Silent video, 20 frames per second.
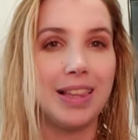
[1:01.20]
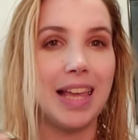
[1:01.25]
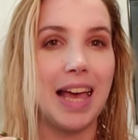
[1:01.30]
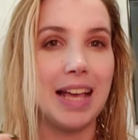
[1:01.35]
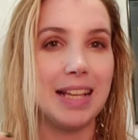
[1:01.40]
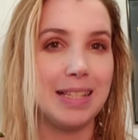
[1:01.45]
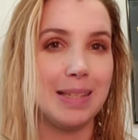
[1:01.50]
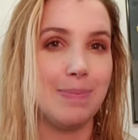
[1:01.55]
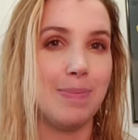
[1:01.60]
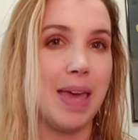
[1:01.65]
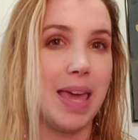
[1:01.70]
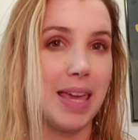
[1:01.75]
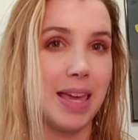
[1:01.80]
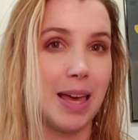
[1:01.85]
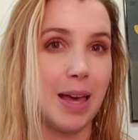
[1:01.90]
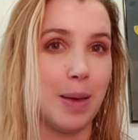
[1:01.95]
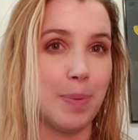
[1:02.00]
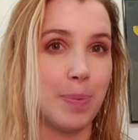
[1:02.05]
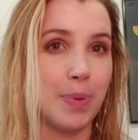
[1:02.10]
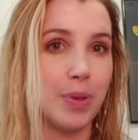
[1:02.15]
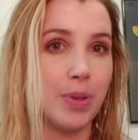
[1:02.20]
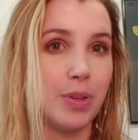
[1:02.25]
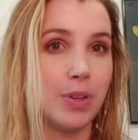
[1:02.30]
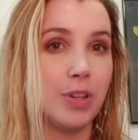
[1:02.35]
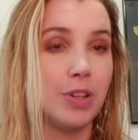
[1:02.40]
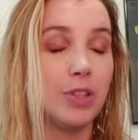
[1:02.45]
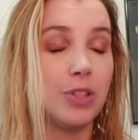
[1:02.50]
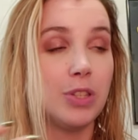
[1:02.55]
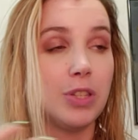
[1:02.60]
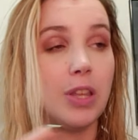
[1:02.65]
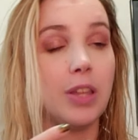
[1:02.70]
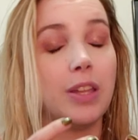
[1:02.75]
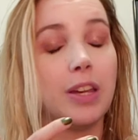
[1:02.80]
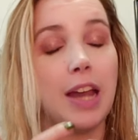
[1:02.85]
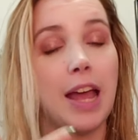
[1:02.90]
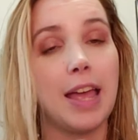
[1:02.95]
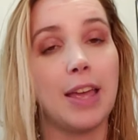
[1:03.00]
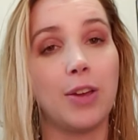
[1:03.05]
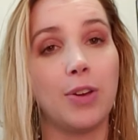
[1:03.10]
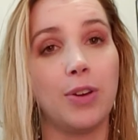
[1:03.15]
less makeup so that
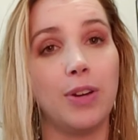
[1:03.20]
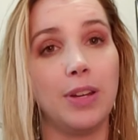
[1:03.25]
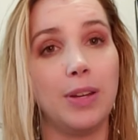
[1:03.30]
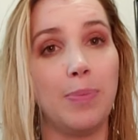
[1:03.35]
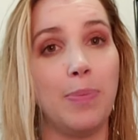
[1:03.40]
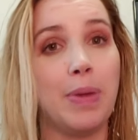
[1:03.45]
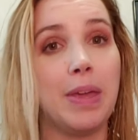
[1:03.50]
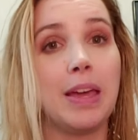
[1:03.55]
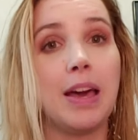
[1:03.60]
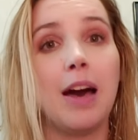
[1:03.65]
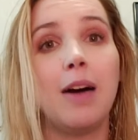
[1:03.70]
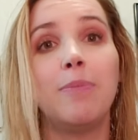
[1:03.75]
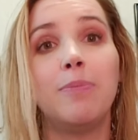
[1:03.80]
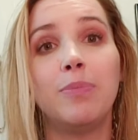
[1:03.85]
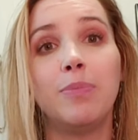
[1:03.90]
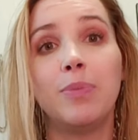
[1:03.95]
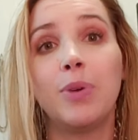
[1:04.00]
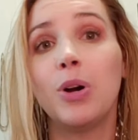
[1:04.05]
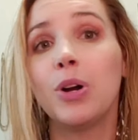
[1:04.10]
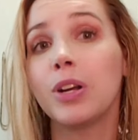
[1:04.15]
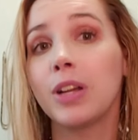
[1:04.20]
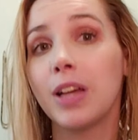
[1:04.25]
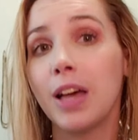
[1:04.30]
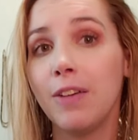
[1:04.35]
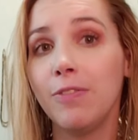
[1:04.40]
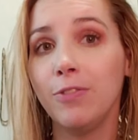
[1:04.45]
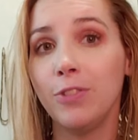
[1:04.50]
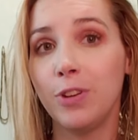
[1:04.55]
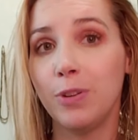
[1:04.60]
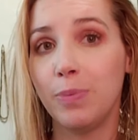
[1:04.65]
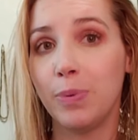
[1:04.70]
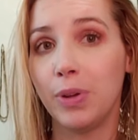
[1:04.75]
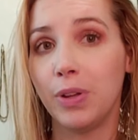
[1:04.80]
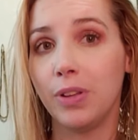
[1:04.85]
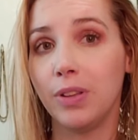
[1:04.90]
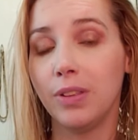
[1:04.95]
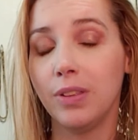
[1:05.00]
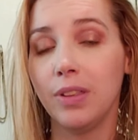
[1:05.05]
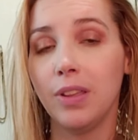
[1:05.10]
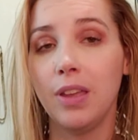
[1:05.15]
I could become more
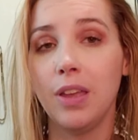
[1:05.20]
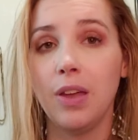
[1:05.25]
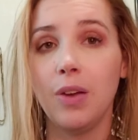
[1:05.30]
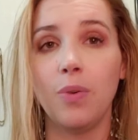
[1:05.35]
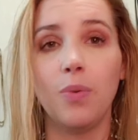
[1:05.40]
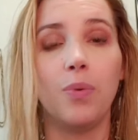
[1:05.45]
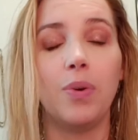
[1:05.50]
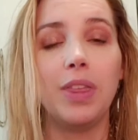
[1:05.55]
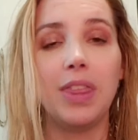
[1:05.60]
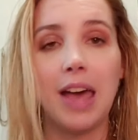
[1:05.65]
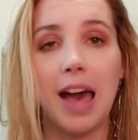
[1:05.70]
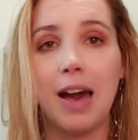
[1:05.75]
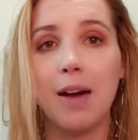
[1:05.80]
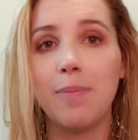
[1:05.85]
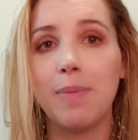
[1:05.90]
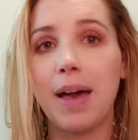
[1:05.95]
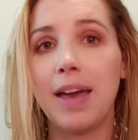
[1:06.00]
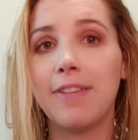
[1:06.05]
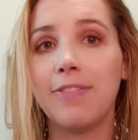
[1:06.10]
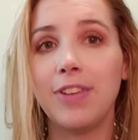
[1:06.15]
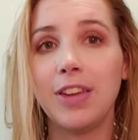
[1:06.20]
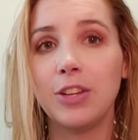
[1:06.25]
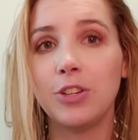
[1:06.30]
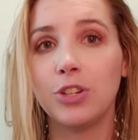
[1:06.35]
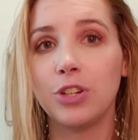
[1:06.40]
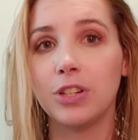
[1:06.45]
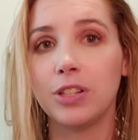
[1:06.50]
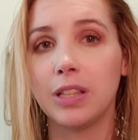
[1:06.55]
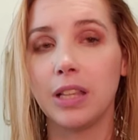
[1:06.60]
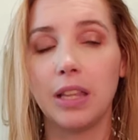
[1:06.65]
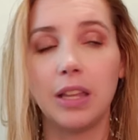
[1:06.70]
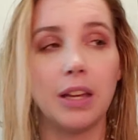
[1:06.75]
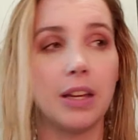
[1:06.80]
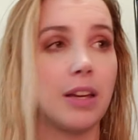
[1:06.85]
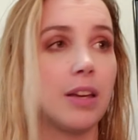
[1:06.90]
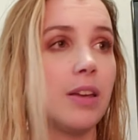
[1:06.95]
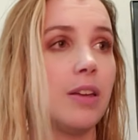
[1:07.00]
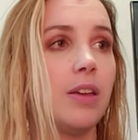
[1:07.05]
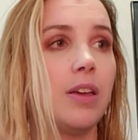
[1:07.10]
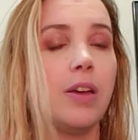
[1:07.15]
comfortable with how my features look
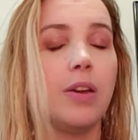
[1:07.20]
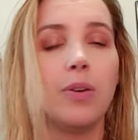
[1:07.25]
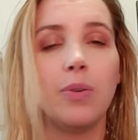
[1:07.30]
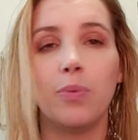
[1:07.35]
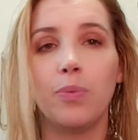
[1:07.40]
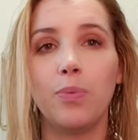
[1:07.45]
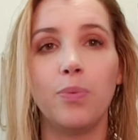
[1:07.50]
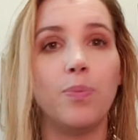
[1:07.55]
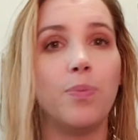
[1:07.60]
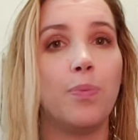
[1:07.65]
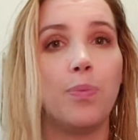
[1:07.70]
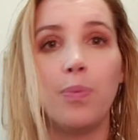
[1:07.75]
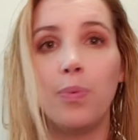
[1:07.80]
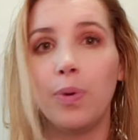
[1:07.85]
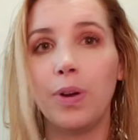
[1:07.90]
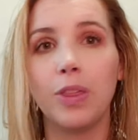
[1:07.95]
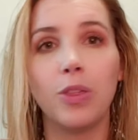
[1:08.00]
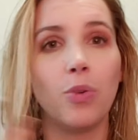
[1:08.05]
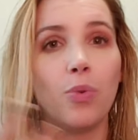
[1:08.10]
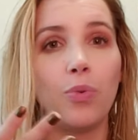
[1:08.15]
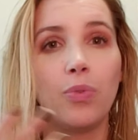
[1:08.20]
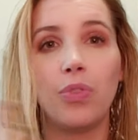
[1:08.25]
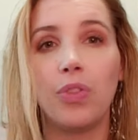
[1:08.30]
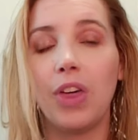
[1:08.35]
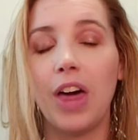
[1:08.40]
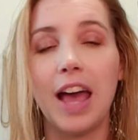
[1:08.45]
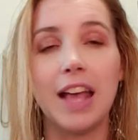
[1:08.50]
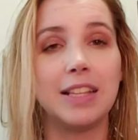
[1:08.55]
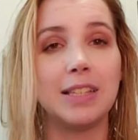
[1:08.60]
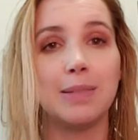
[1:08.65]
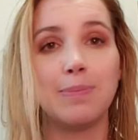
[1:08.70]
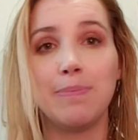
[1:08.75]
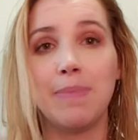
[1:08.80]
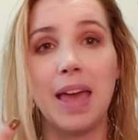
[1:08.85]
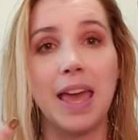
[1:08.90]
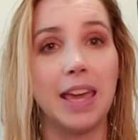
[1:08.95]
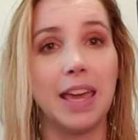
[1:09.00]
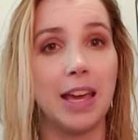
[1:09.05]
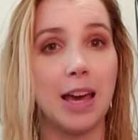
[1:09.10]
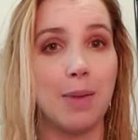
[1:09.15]
with less
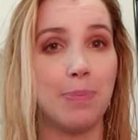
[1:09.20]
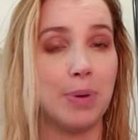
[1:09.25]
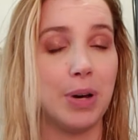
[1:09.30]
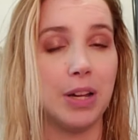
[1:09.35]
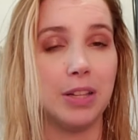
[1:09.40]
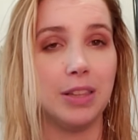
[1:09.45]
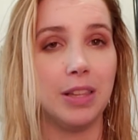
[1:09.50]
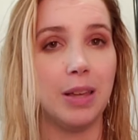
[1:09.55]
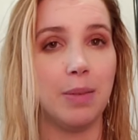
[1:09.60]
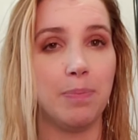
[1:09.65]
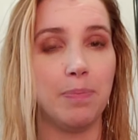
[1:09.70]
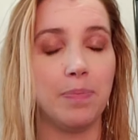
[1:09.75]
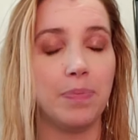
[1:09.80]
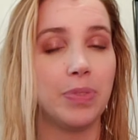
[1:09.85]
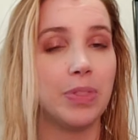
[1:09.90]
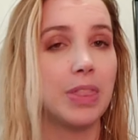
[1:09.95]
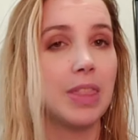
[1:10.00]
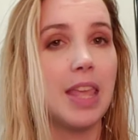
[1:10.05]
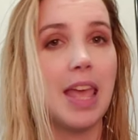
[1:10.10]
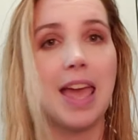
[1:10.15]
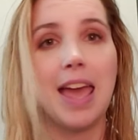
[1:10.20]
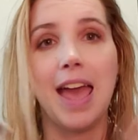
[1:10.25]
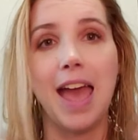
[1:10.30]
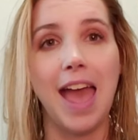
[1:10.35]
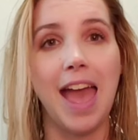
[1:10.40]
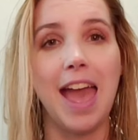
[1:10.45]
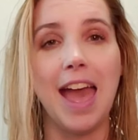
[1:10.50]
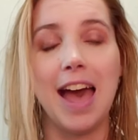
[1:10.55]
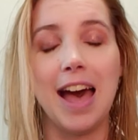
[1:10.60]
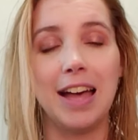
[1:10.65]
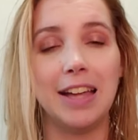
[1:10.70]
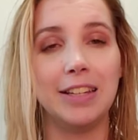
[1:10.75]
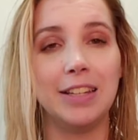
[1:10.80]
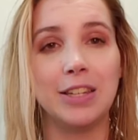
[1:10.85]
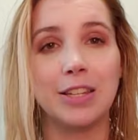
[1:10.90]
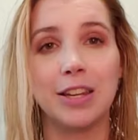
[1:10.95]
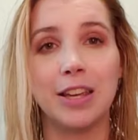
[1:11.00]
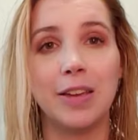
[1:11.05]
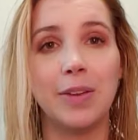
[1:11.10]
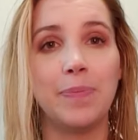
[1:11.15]
makeup on them and
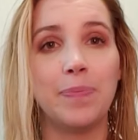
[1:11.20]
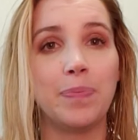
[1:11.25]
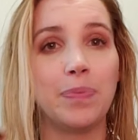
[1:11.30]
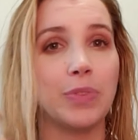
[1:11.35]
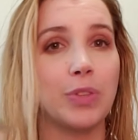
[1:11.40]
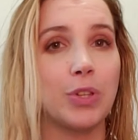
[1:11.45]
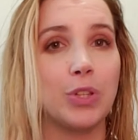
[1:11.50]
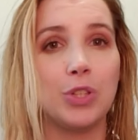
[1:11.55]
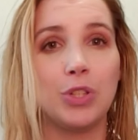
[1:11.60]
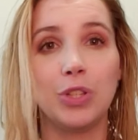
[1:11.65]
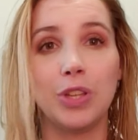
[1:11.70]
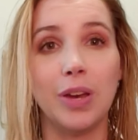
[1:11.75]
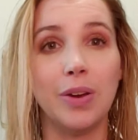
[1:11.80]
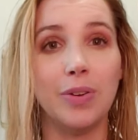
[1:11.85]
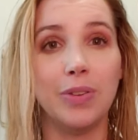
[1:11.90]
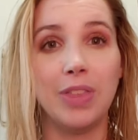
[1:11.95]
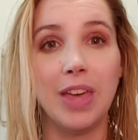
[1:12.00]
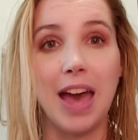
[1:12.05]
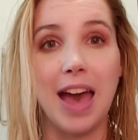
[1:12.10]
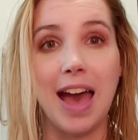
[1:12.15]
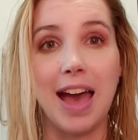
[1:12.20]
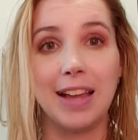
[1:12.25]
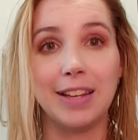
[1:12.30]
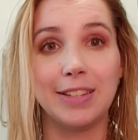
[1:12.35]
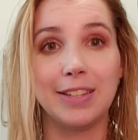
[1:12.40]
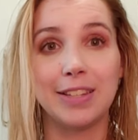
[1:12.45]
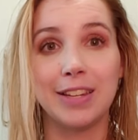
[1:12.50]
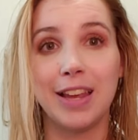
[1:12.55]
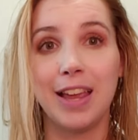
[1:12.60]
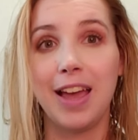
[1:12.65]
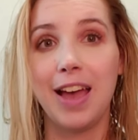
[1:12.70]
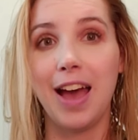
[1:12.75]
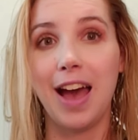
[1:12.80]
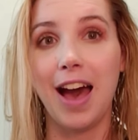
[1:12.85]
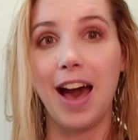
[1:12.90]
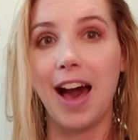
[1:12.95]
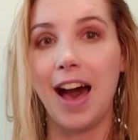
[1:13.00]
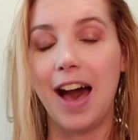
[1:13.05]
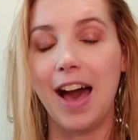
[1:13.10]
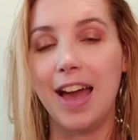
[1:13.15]
so that
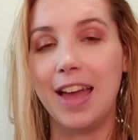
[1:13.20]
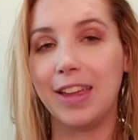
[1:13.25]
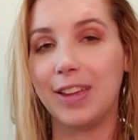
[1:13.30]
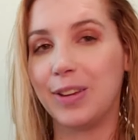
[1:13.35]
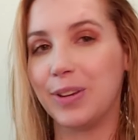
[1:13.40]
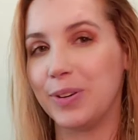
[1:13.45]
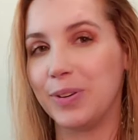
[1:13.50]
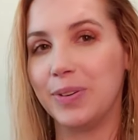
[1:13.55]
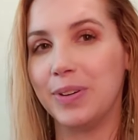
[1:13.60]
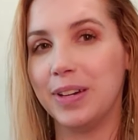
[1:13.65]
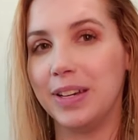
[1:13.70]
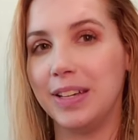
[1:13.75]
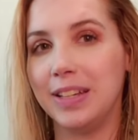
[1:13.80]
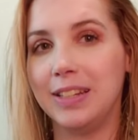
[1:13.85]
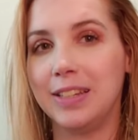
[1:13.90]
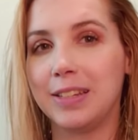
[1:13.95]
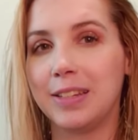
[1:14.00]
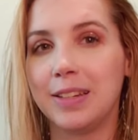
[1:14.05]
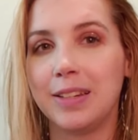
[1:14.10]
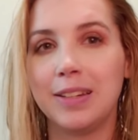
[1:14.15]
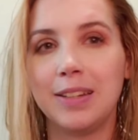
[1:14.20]
I could